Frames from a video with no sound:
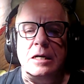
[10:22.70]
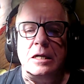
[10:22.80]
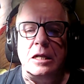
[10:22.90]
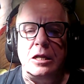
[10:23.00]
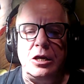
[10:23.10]

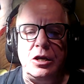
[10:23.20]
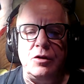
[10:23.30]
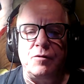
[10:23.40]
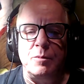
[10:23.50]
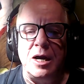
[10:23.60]

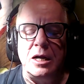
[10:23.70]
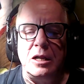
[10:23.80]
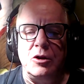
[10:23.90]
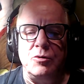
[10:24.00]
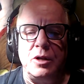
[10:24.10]
Leave my
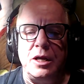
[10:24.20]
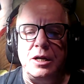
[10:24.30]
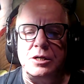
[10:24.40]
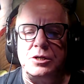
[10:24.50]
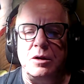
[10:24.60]

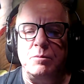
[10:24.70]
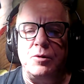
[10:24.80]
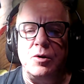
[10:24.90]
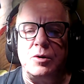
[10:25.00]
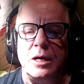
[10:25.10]
loneliness
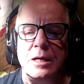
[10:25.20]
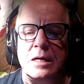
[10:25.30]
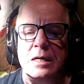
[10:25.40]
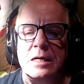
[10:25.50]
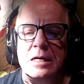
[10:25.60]
unbroken.
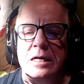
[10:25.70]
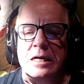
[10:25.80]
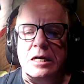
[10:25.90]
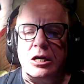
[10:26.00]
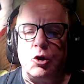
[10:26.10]

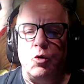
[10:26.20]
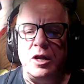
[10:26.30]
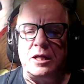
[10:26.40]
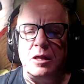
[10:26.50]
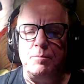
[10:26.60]
Quit
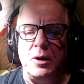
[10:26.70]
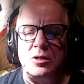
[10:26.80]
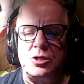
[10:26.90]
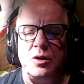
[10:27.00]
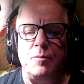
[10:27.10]
the
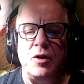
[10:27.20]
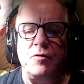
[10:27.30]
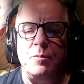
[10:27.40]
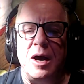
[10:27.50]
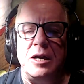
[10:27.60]
bust
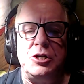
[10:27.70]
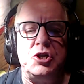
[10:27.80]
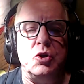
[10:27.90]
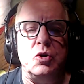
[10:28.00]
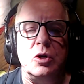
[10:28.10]
above my
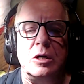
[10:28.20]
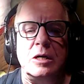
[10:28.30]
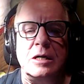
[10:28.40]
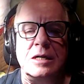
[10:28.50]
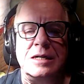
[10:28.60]
door.
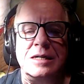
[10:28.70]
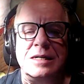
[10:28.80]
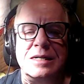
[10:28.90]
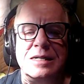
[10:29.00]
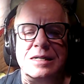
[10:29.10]

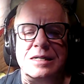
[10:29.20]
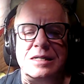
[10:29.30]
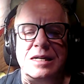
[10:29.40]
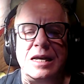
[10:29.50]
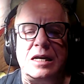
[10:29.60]

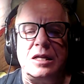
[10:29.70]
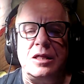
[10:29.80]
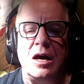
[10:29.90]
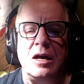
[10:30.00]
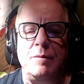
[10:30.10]
Take
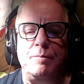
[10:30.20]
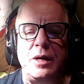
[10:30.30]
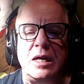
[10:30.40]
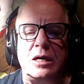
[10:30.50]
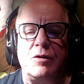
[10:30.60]
thy
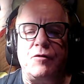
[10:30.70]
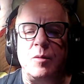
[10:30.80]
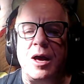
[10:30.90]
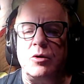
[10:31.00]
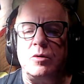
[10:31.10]
beak from
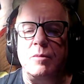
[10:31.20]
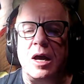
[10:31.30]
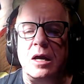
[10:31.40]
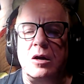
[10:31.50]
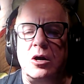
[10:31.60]
out my
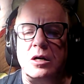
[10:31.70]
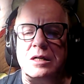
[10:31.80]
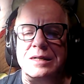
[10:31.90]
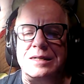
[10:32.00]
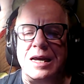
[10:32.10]
heart,
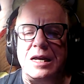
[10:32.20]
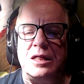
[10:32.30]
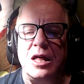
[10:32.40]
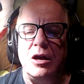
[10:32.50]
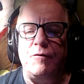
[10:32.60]
and take
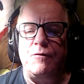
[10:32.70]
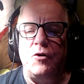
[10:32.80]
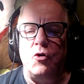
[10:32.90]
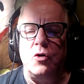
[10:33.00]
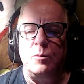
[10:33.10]
thy
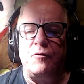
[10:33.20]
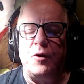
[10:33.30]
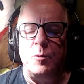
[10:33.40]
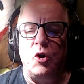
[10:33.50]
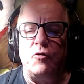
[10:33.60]
form
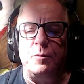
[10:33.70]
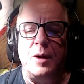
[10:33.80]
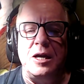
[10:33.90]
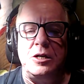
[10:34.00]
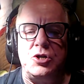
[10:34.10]
from off
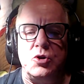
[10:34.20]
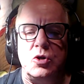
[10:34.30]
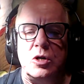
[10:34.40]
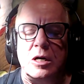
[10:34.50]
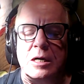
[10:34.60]
my
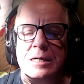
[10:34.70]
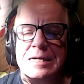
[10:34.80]
door.